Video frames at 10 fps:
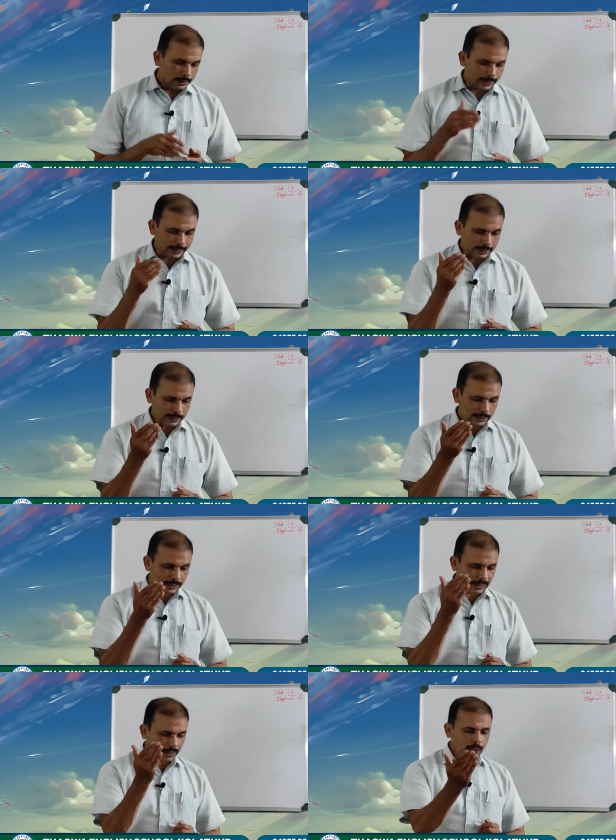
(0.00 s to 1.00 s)
that is
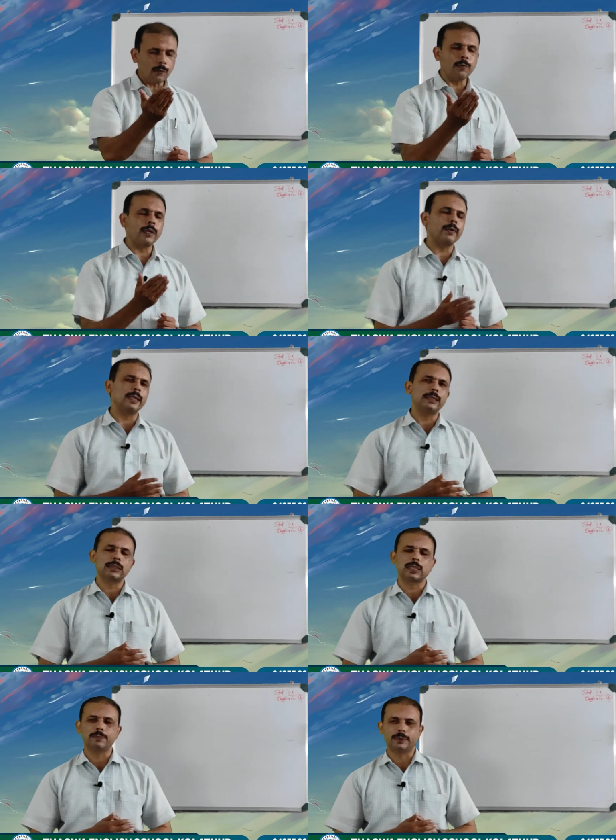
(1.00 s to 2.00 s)
children of your age
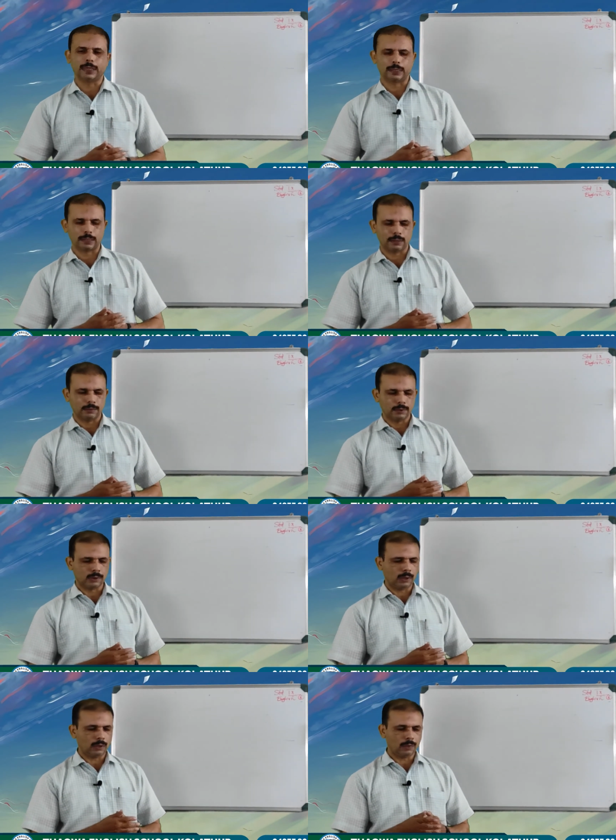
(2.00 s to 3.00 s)
subject. So
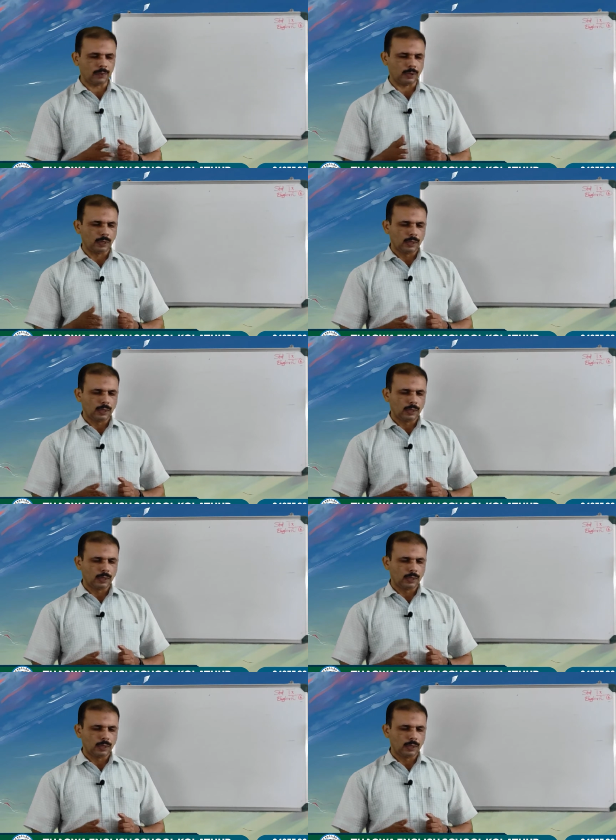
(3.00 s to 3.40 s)
hope you